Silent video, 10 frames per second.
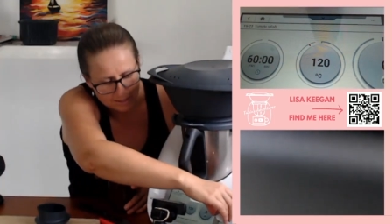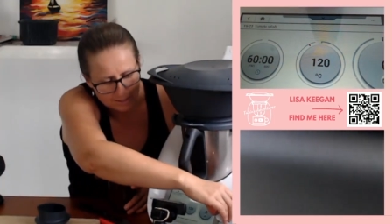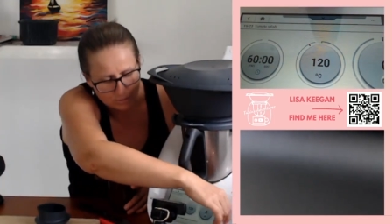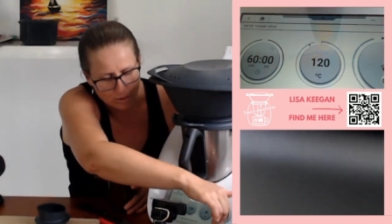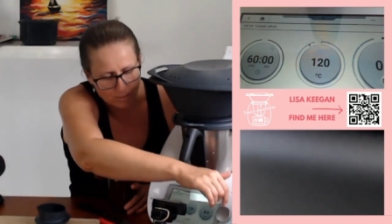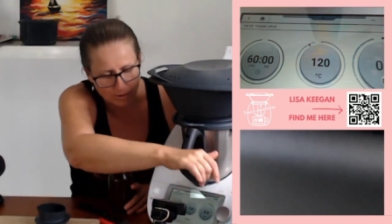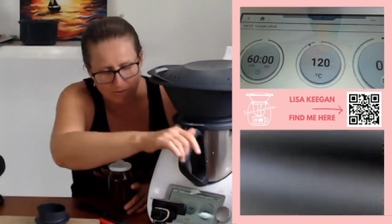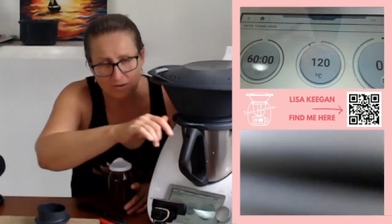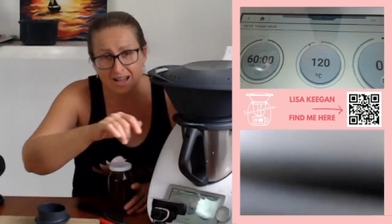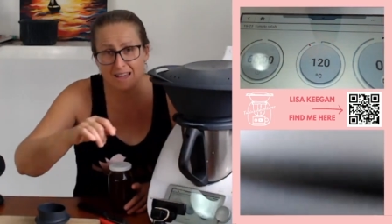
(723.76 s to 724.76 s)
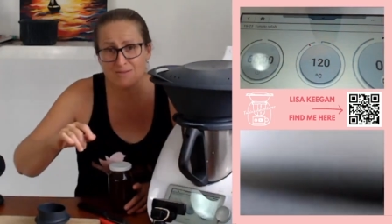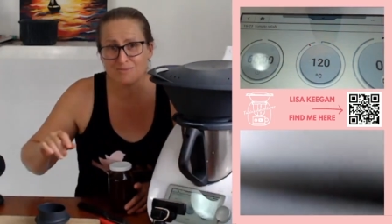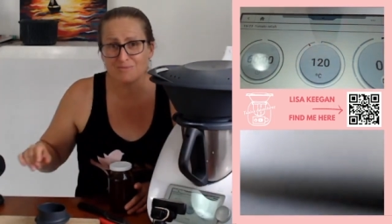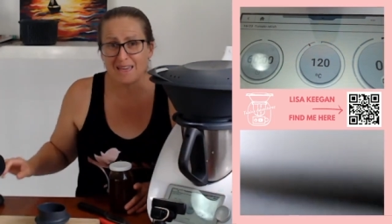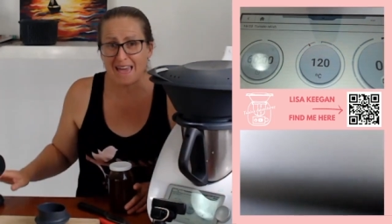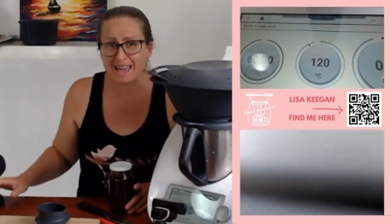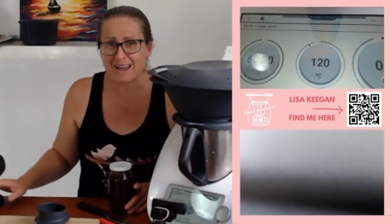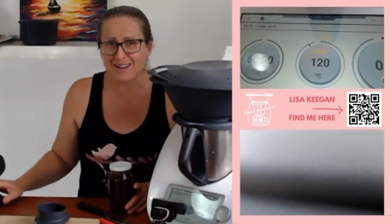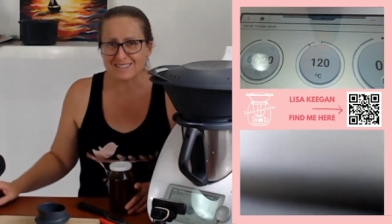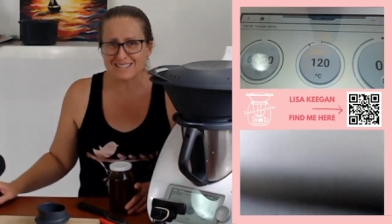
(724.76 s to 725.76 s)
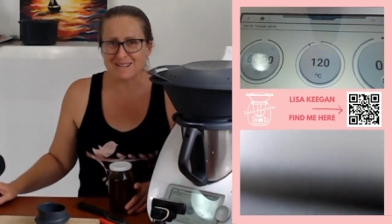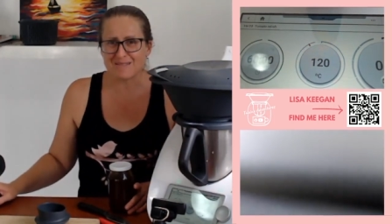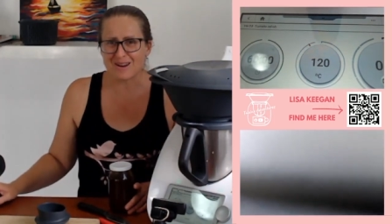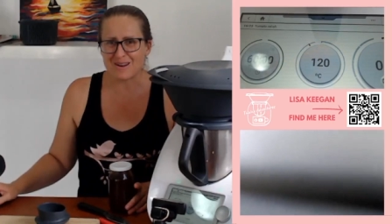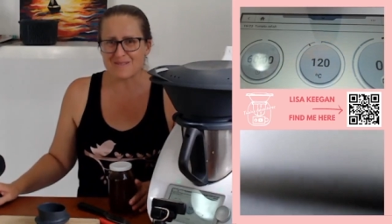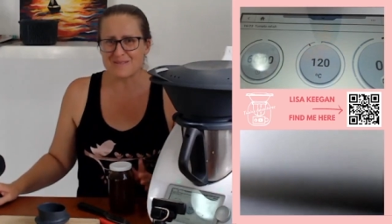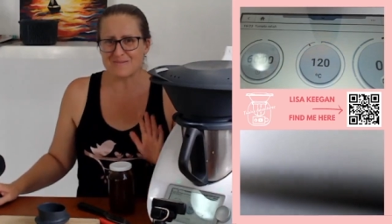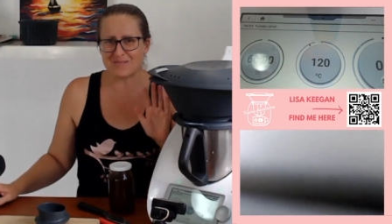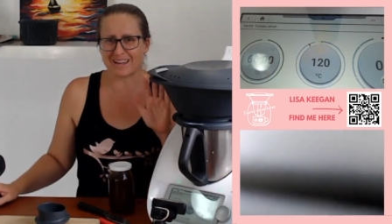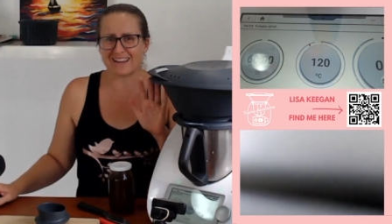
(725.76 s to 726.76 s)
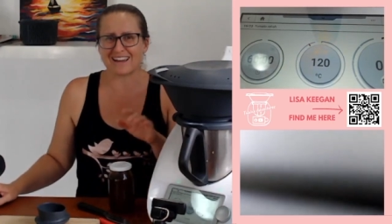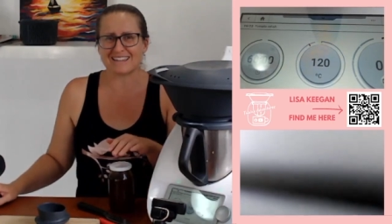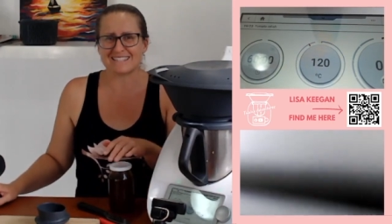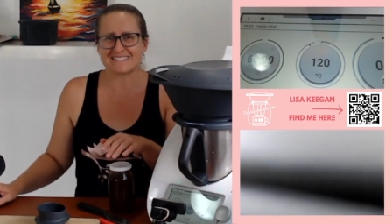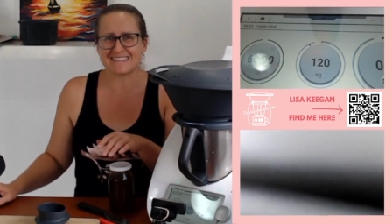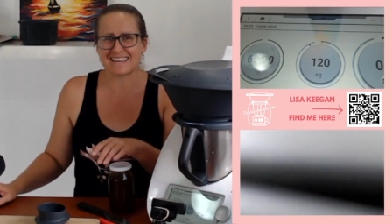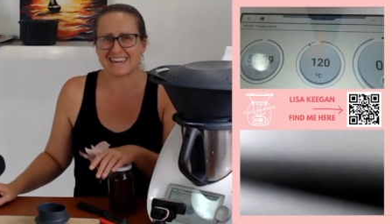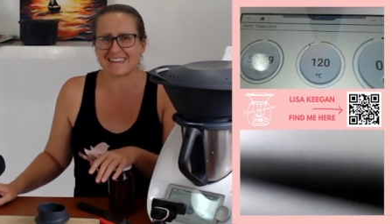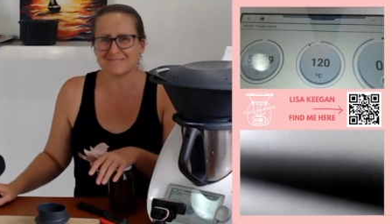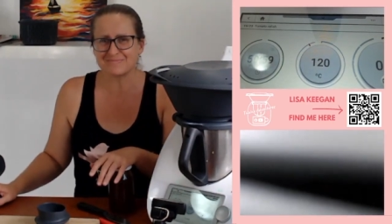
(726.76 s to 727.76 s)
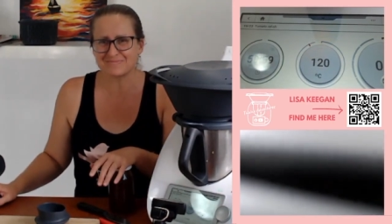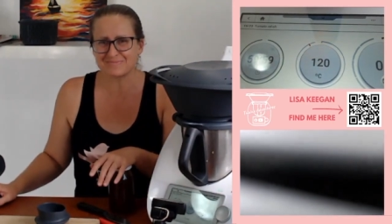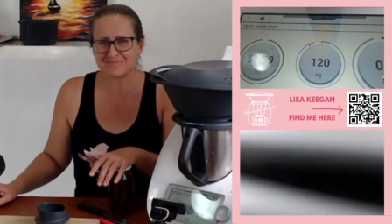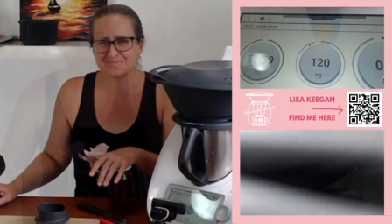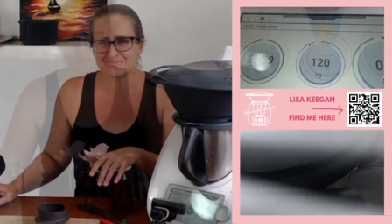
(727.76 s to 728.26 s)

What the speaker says: 0.5, and I'll see you tomorrow. Bye guys, take care.